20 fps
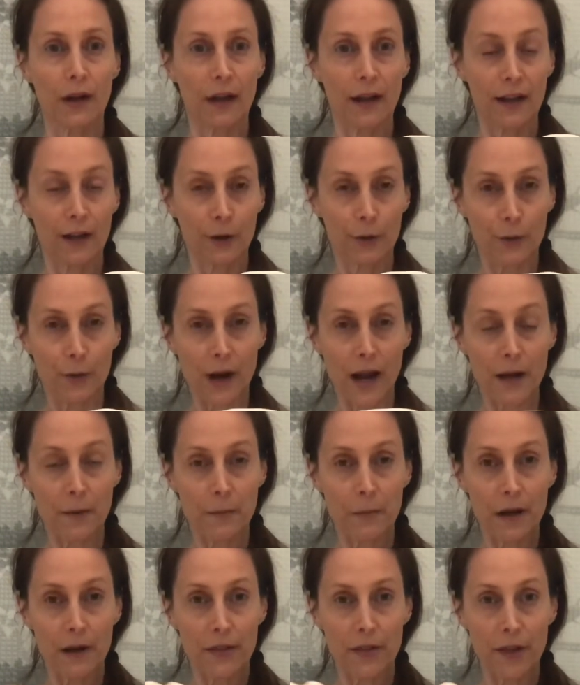grab
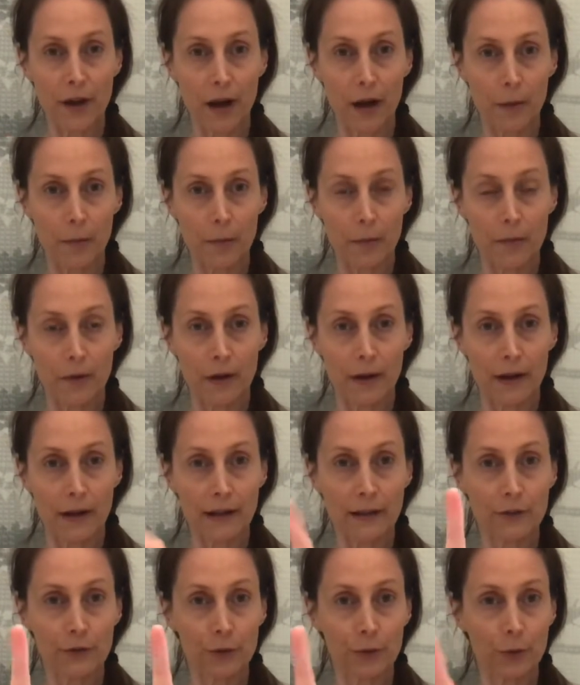my thumb
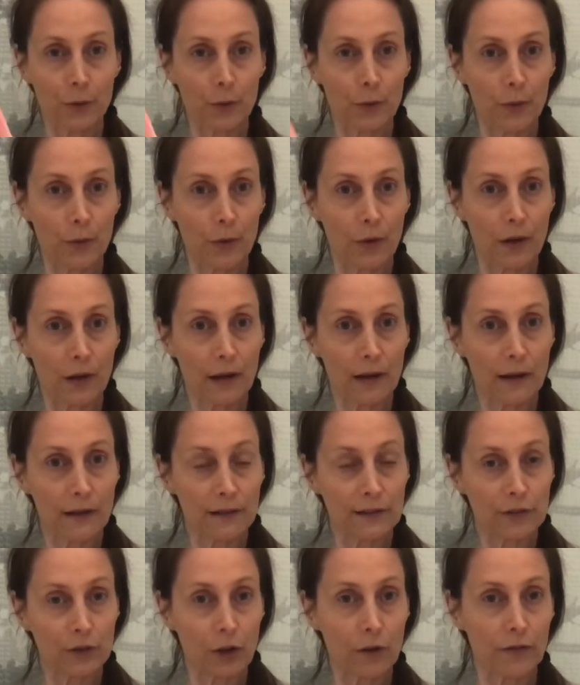into a
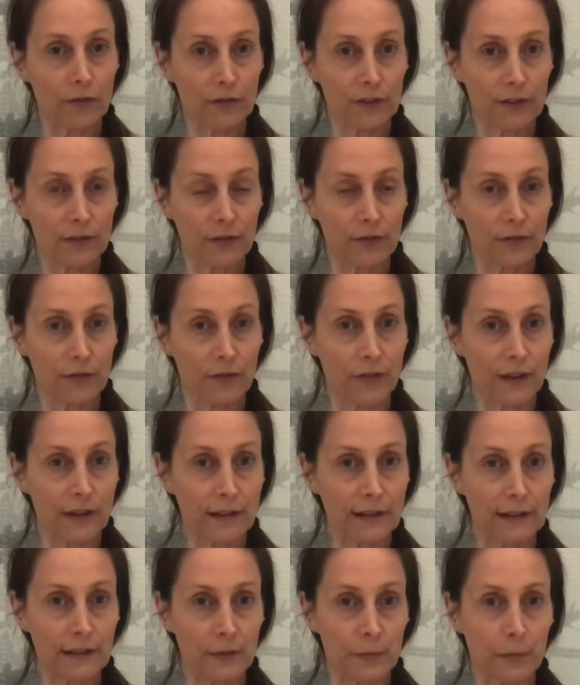soft
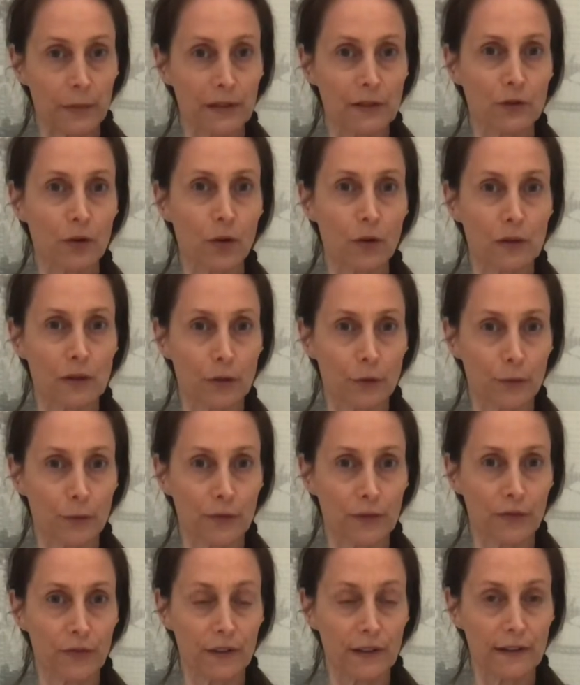fist, but not a loose
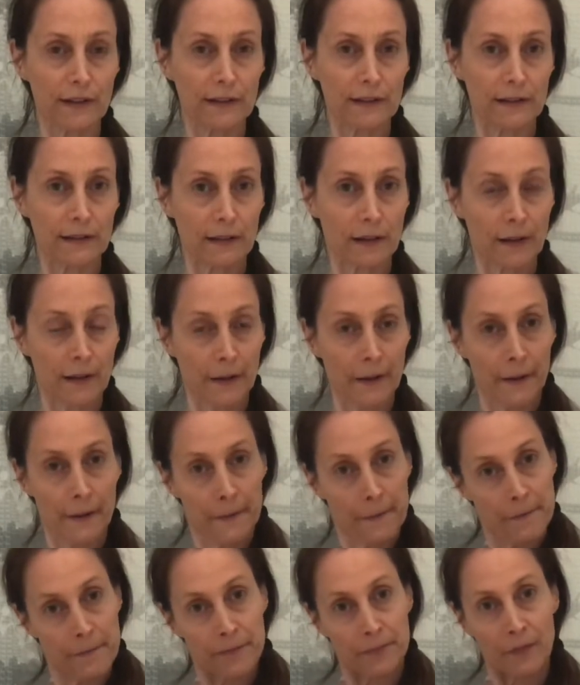fist.
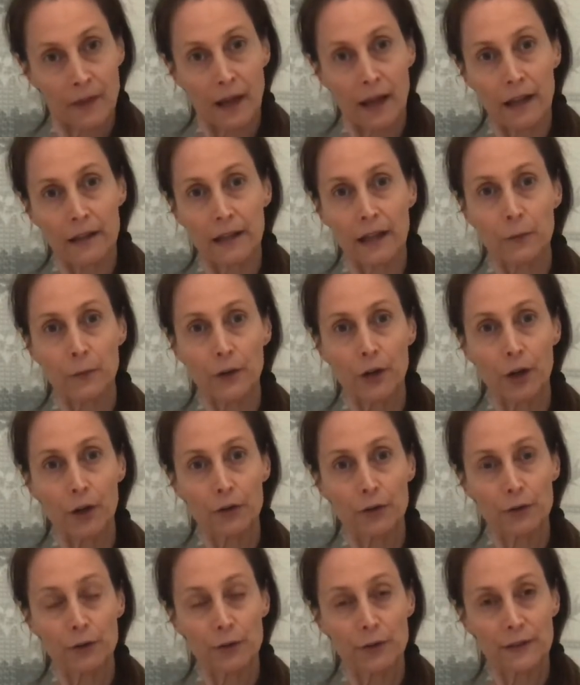And then we're going
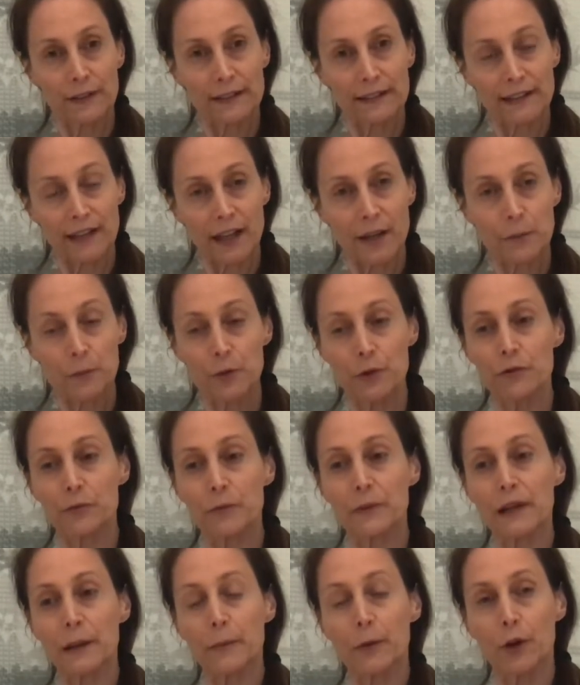to do the same movement.
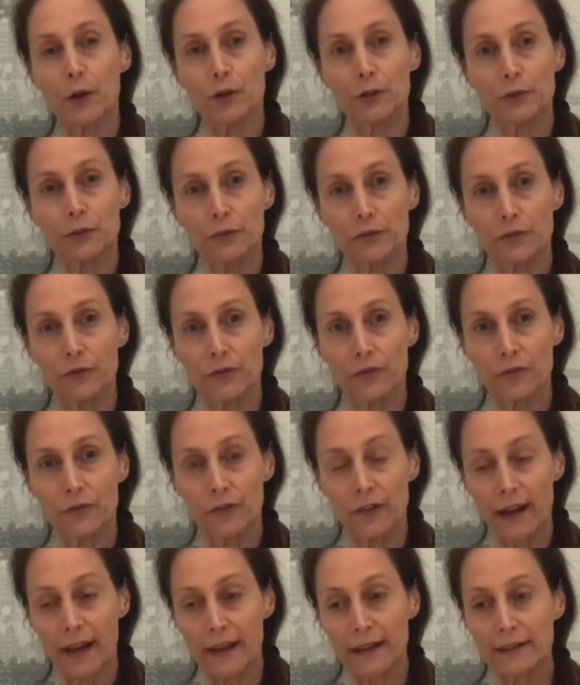I'm going to
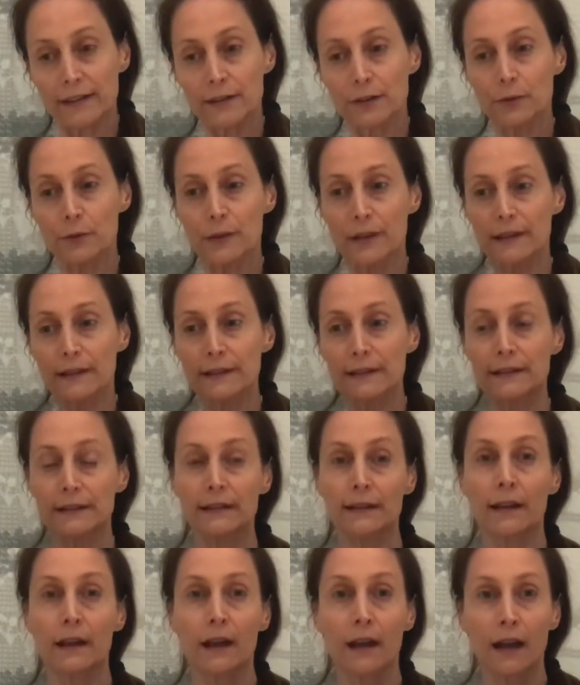flex the wrist
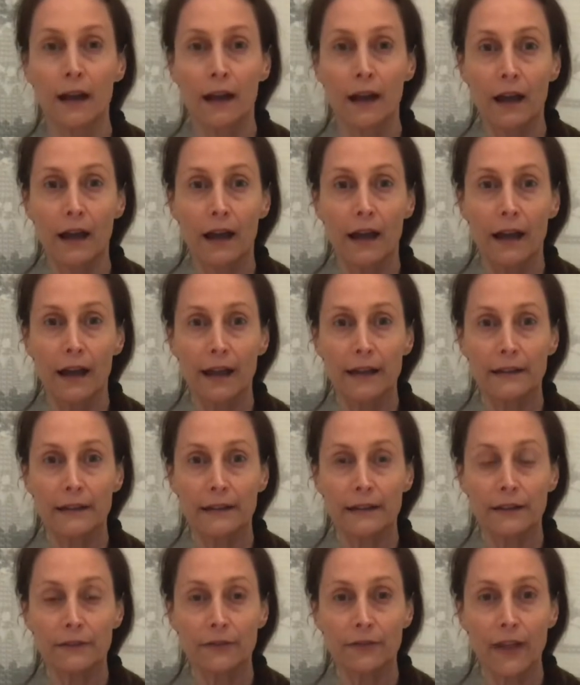and
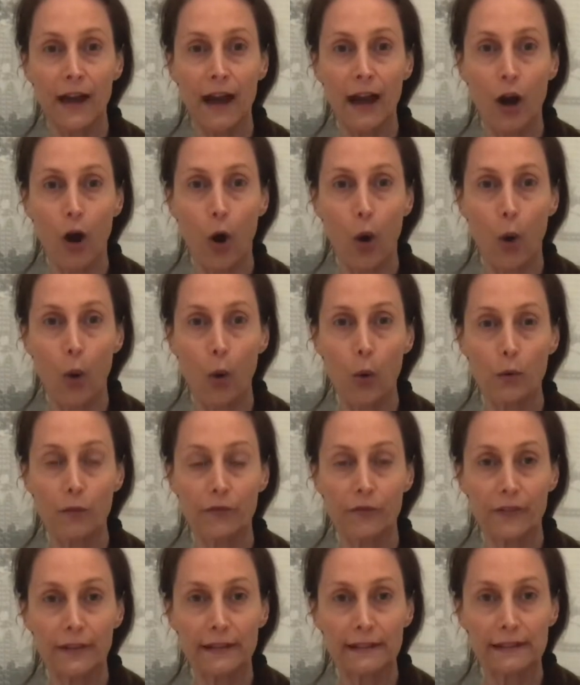give that whole
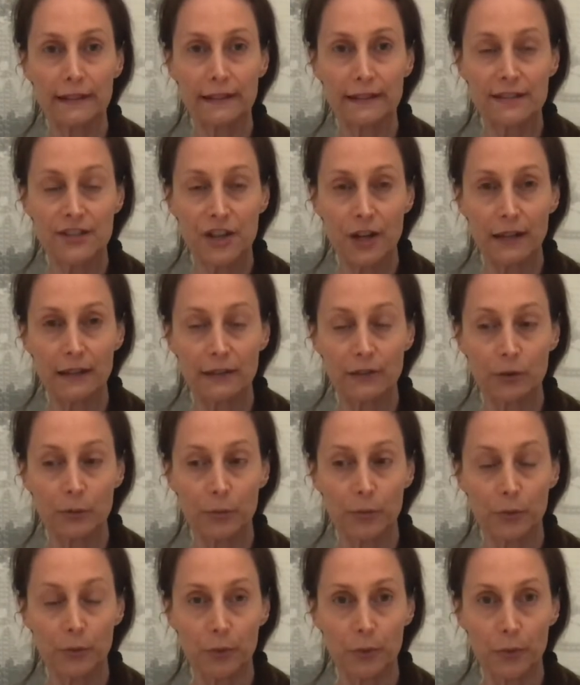fist a gentle
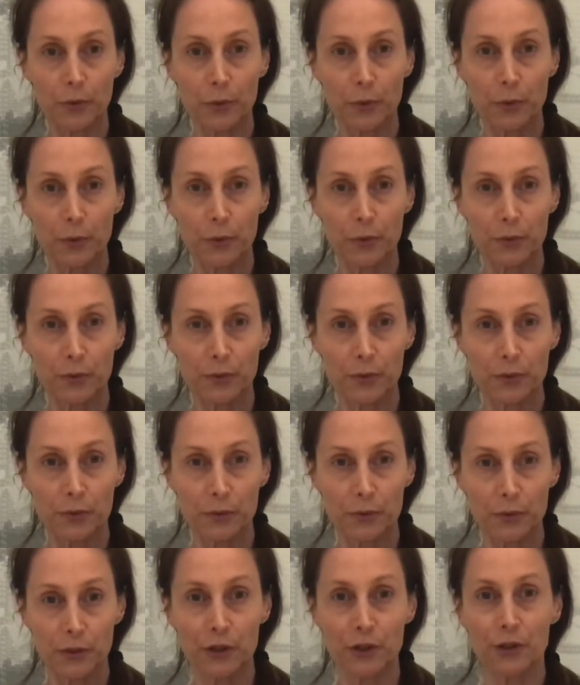pull.
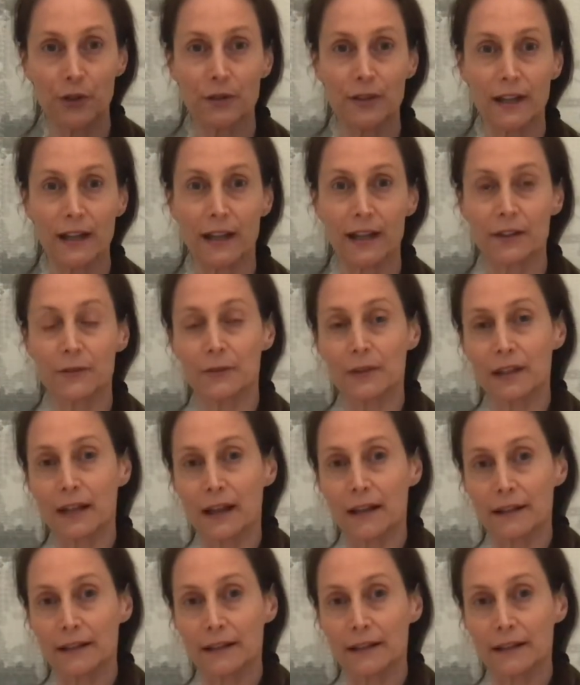Good, and relax.